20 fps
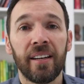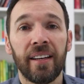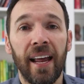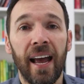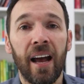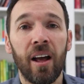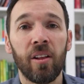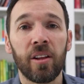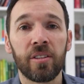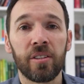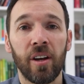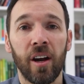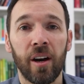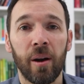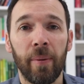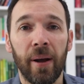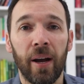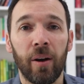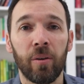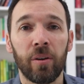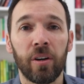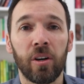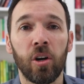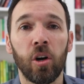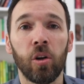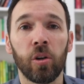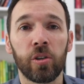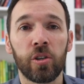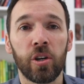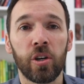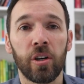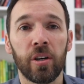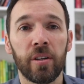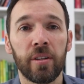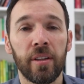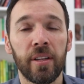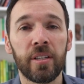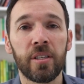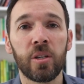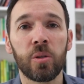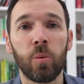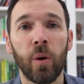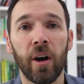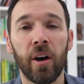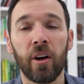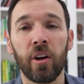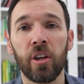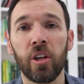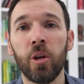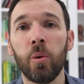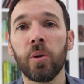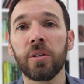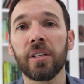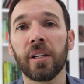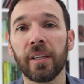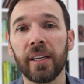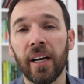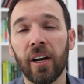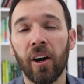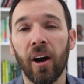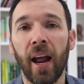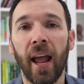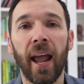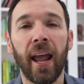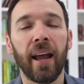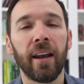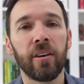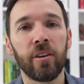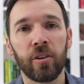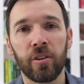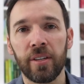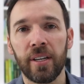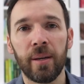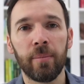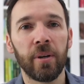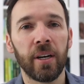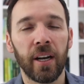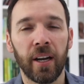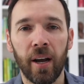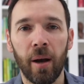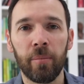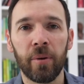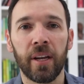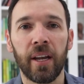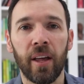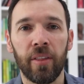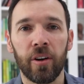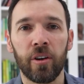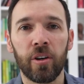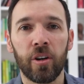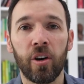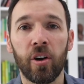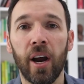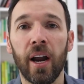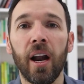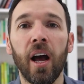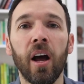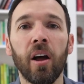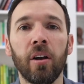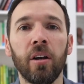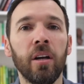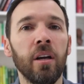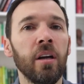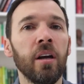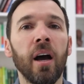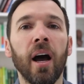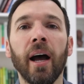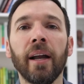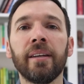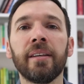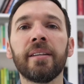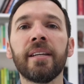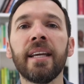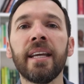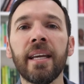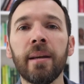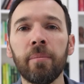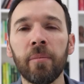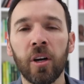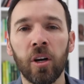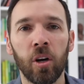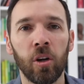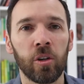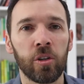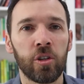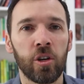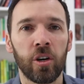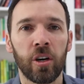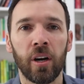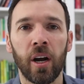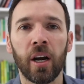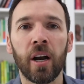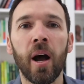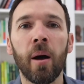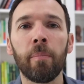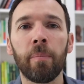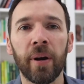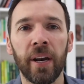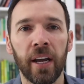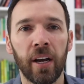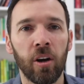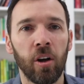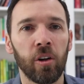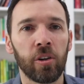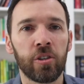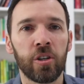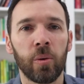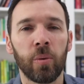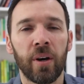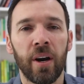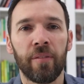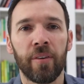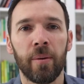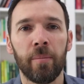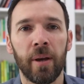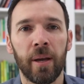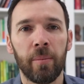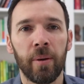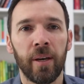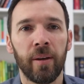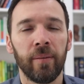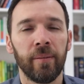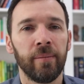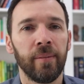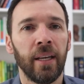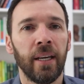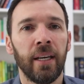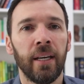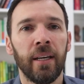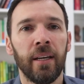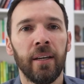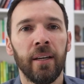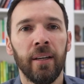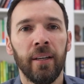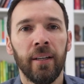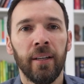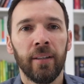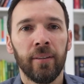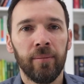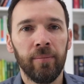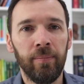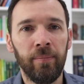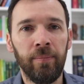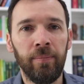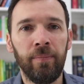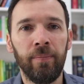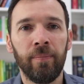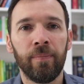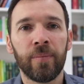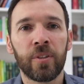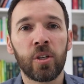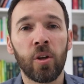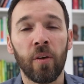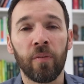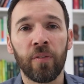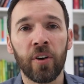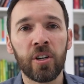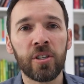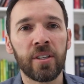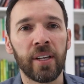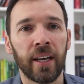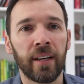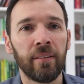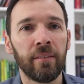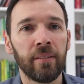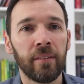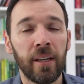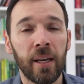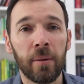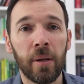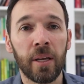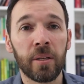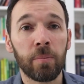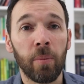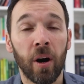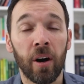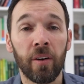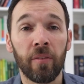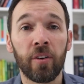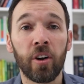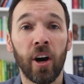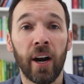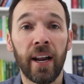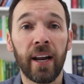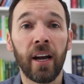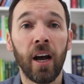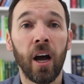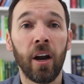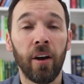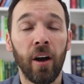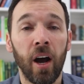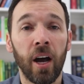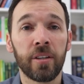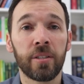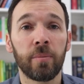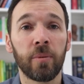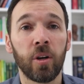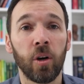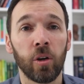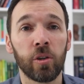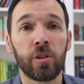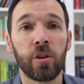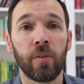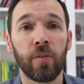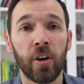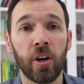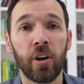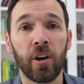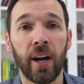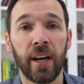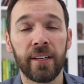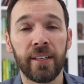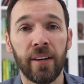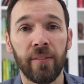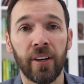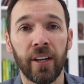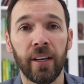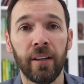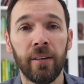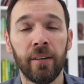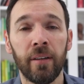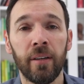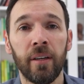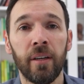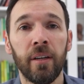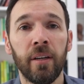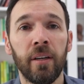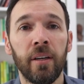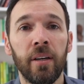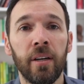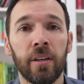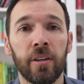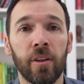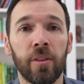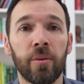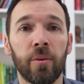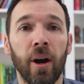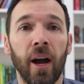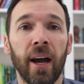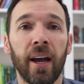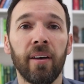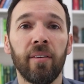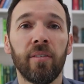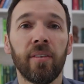now let's talk about culture. This is where you as a leader and your team need to come together to create a team culture, a company culture, whatever it may be. So the first thing as part of creating an awesome culture for creativity to thrive